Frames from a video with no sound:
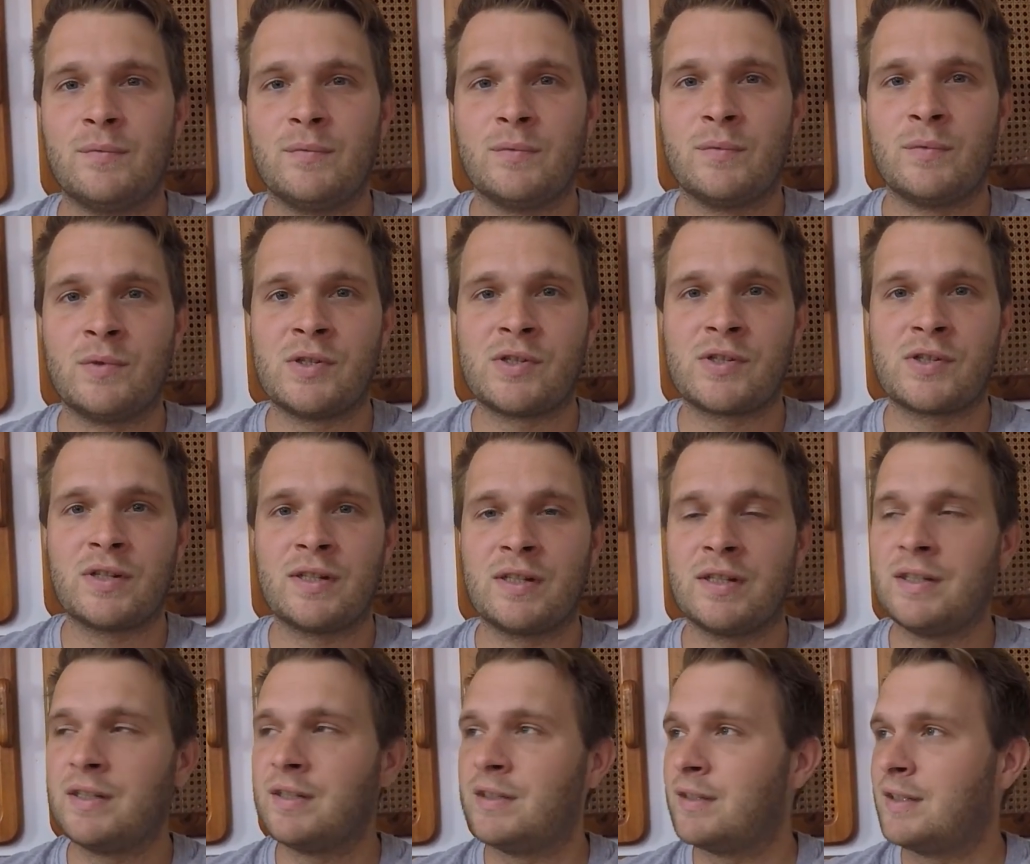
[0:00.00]
We're just going
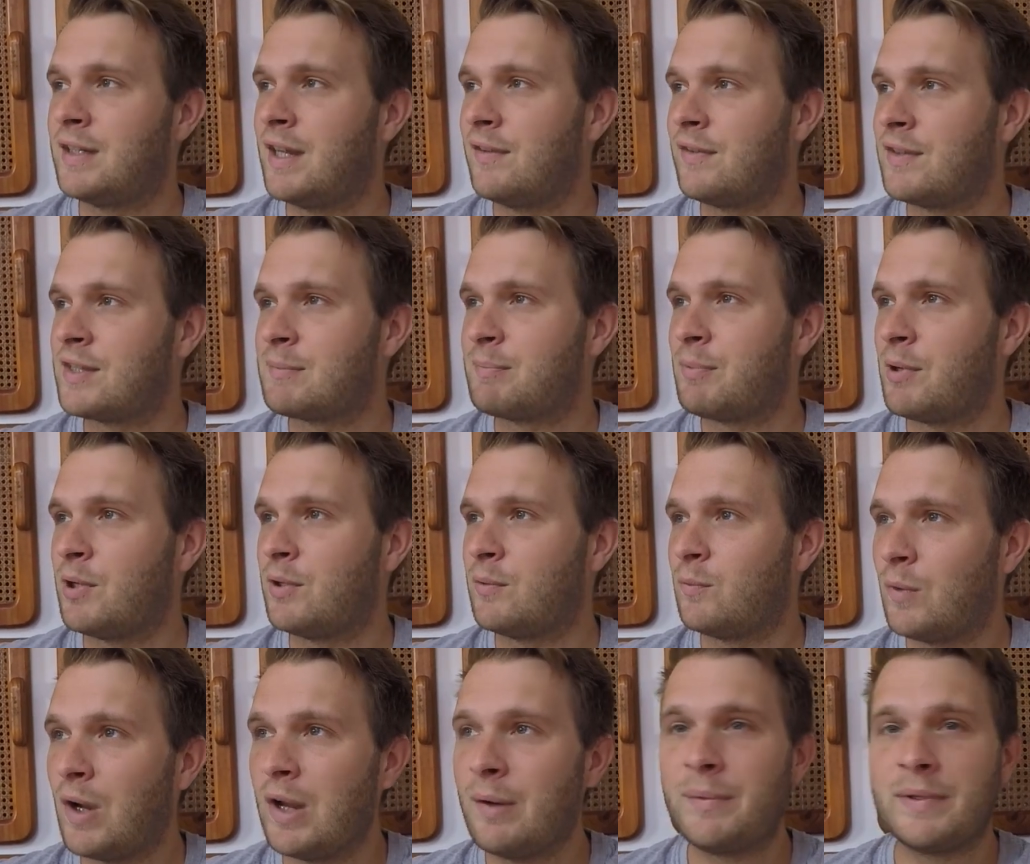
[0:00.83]
to get this
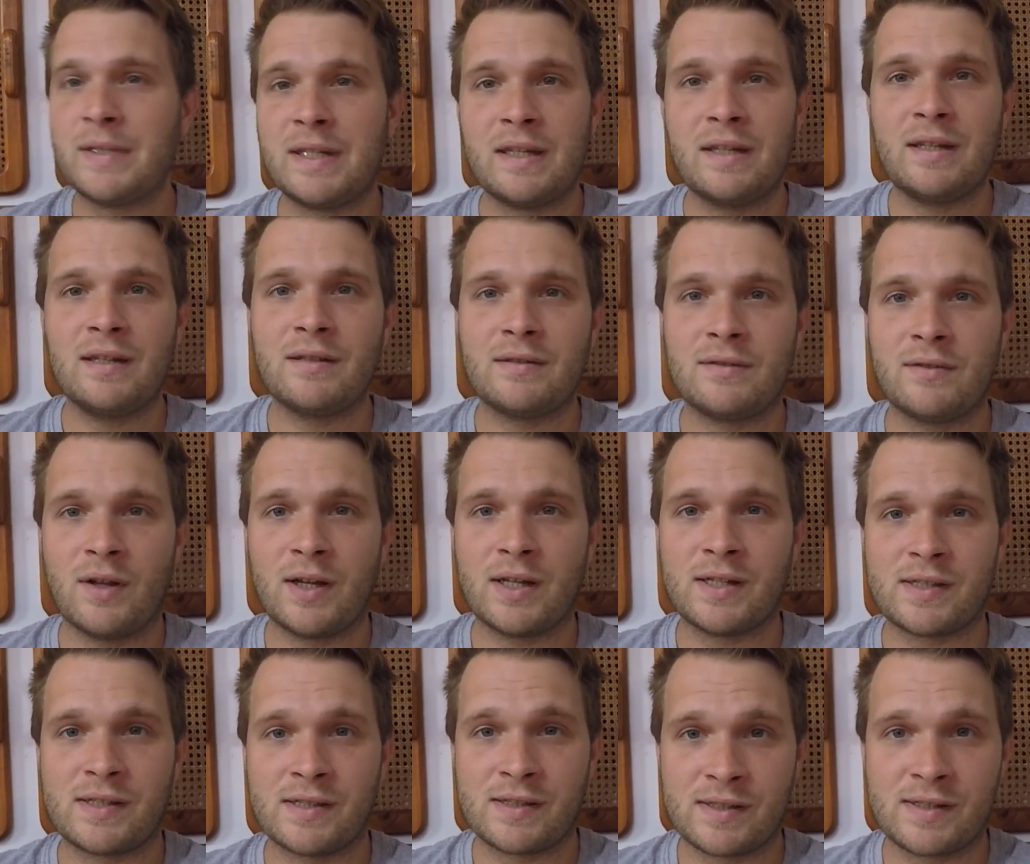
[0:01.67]
boat where we need it,
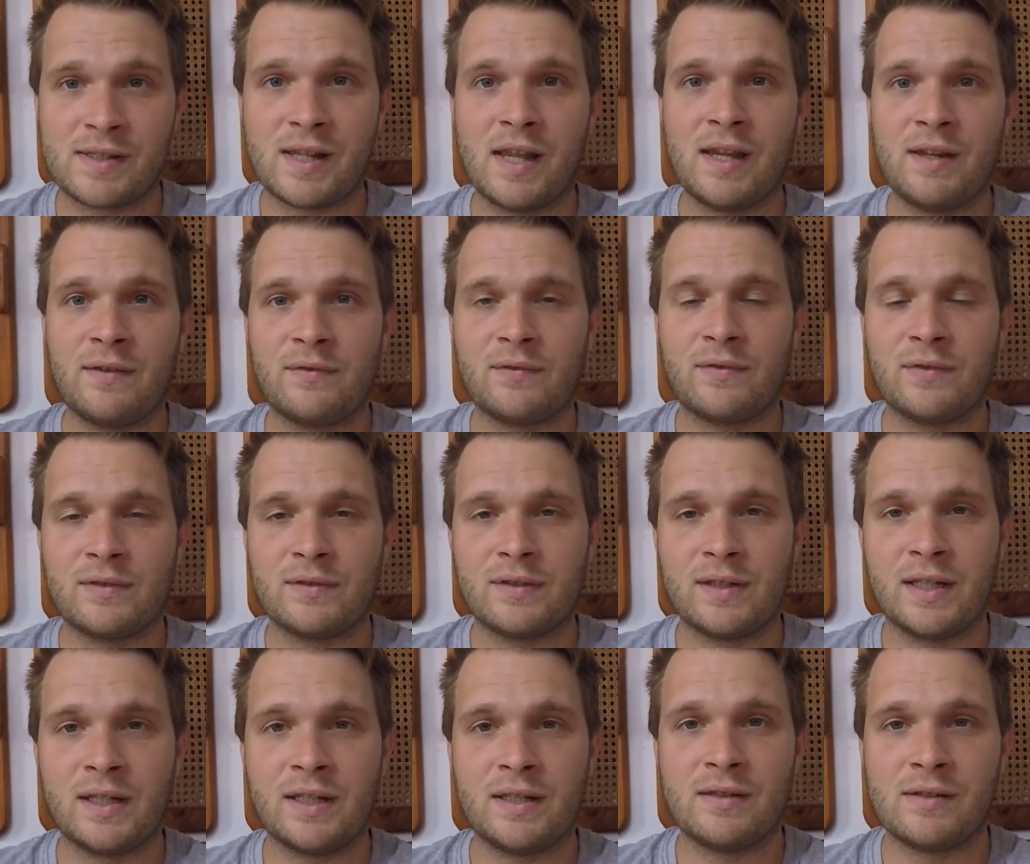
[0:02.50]
nice and safe
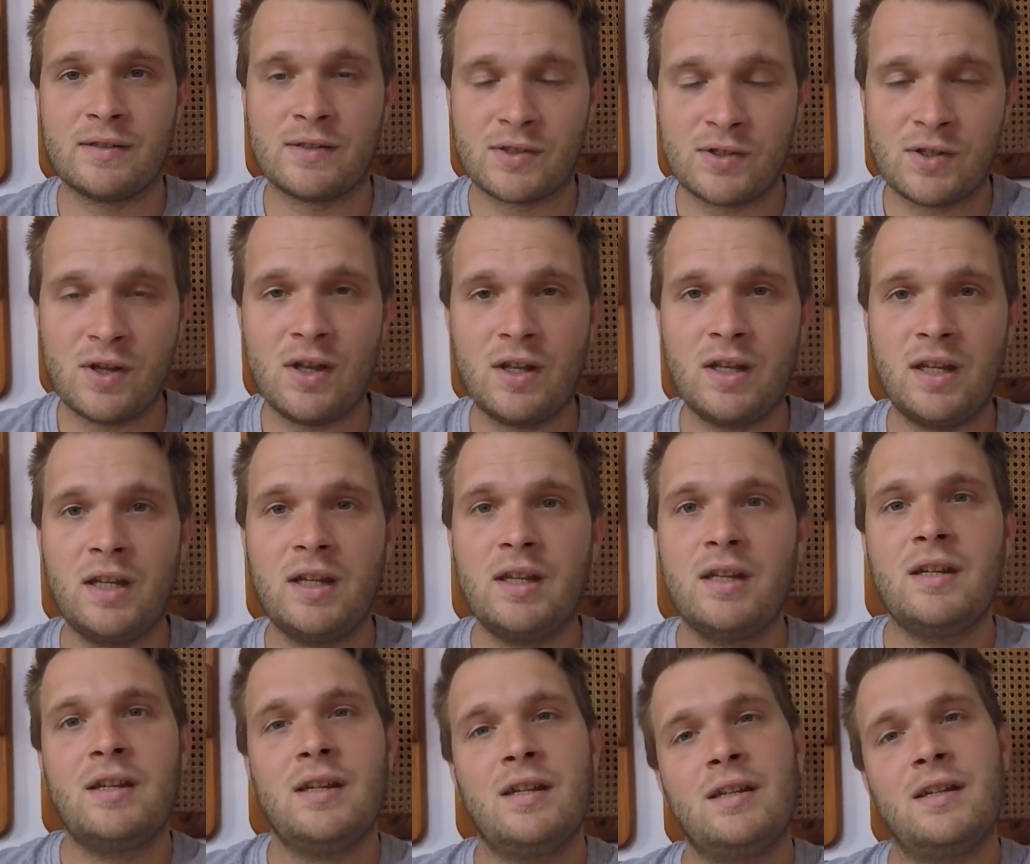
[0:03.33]
and sturdy,
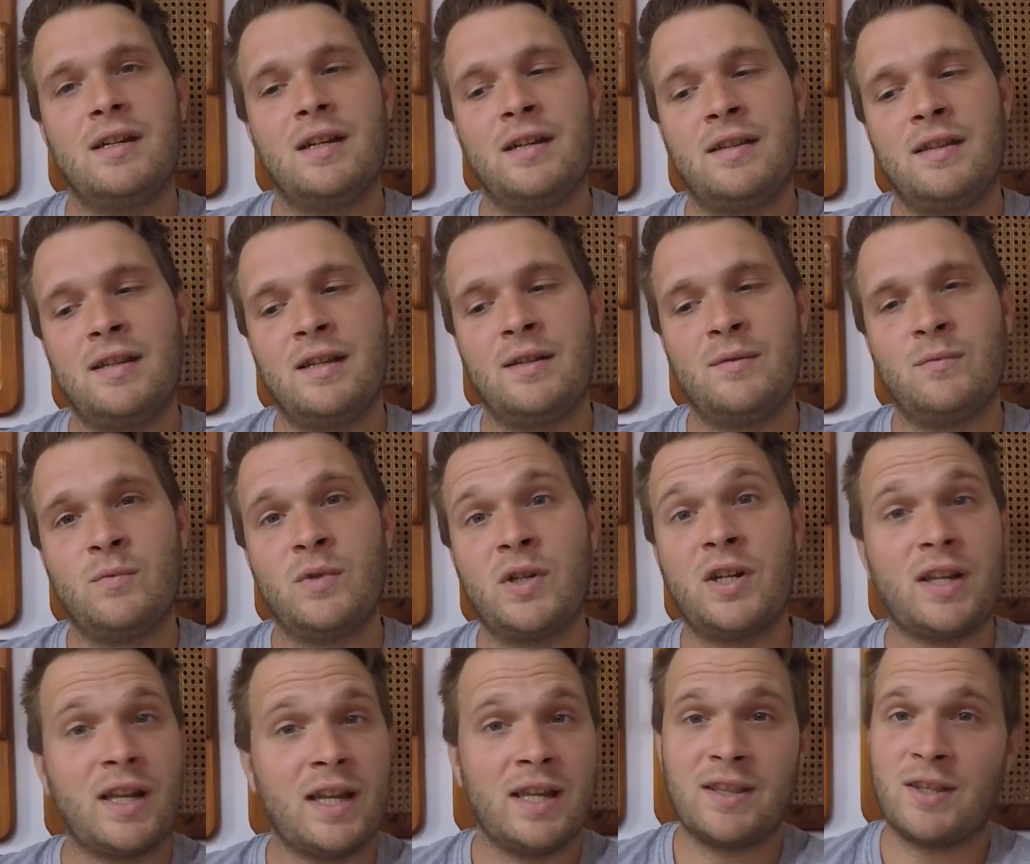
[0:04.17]
and then we're
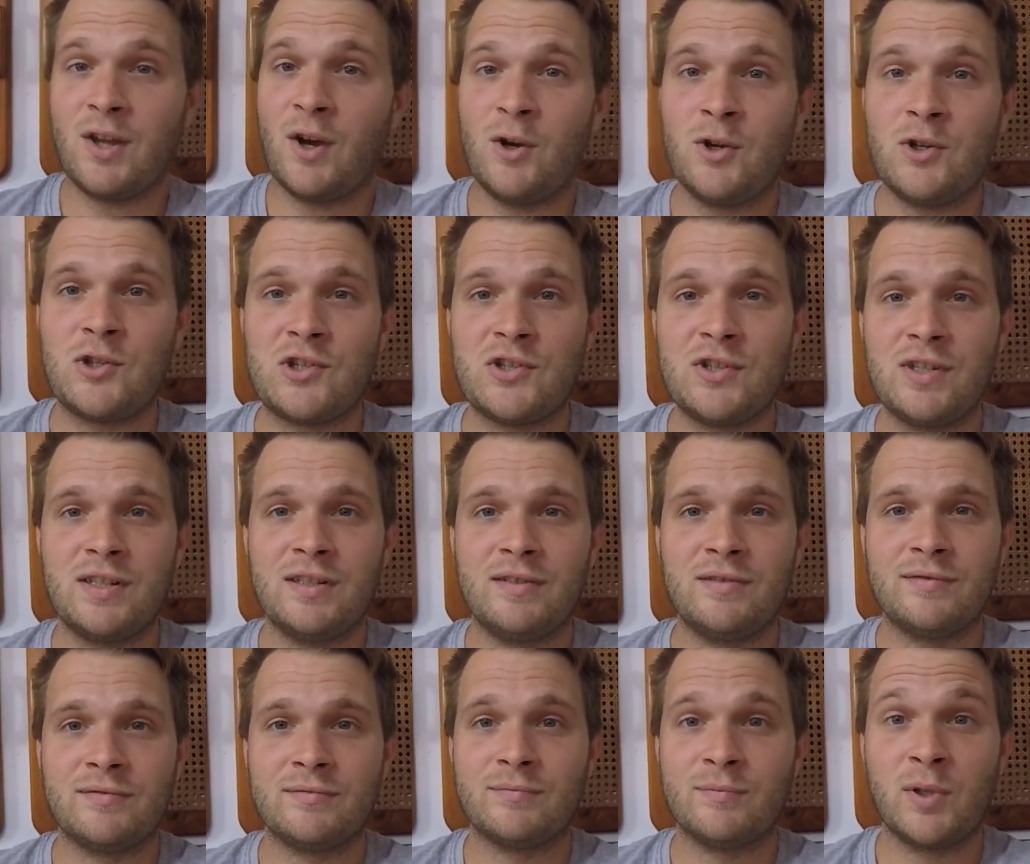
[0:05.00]
going to hit the ocean
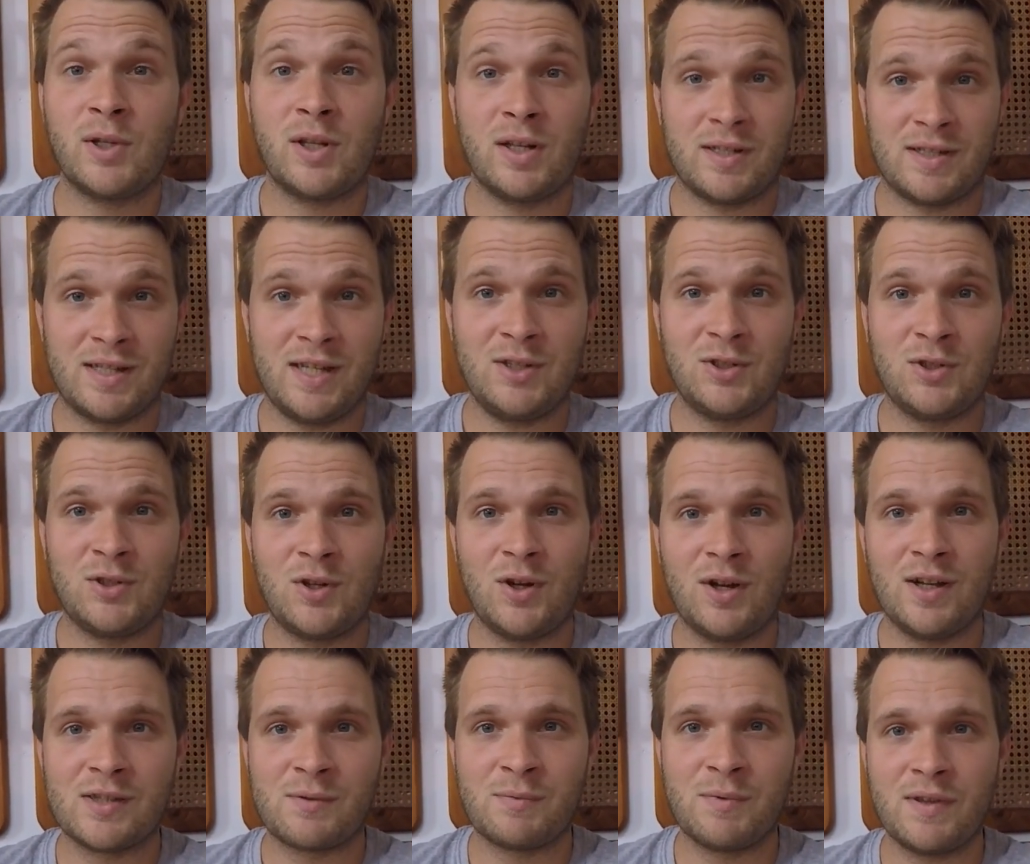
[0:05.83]
and we're going to take you
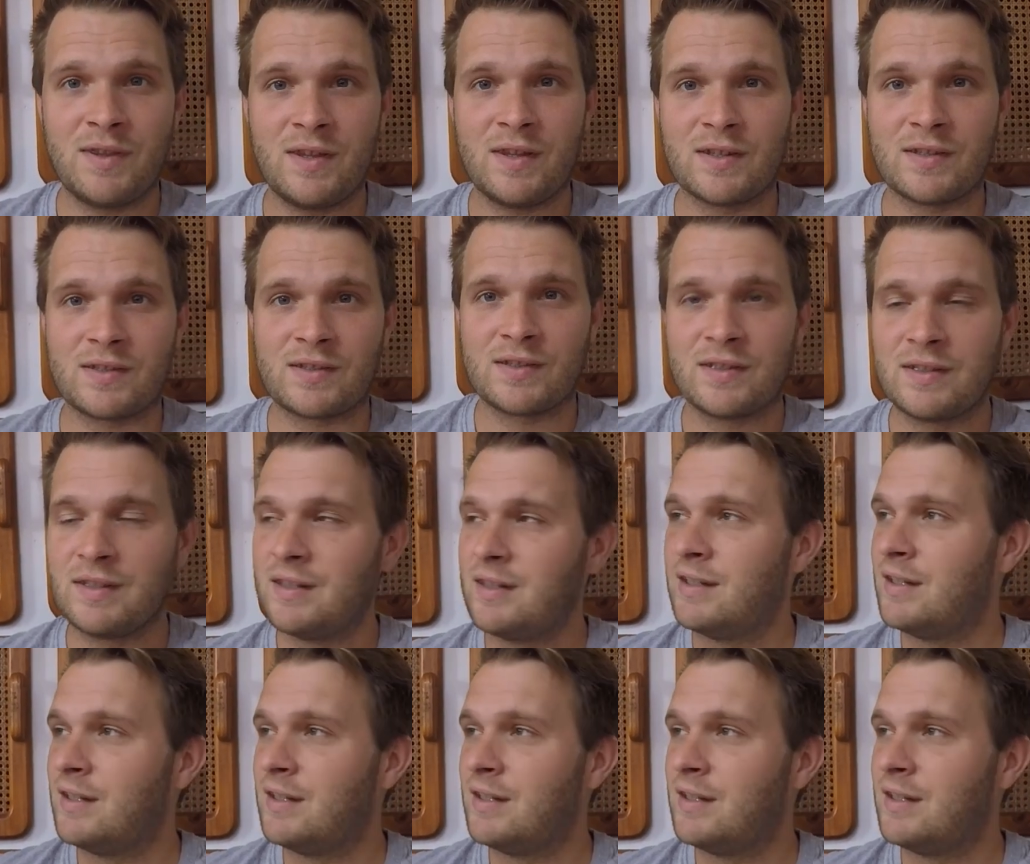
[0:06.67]
guys with us.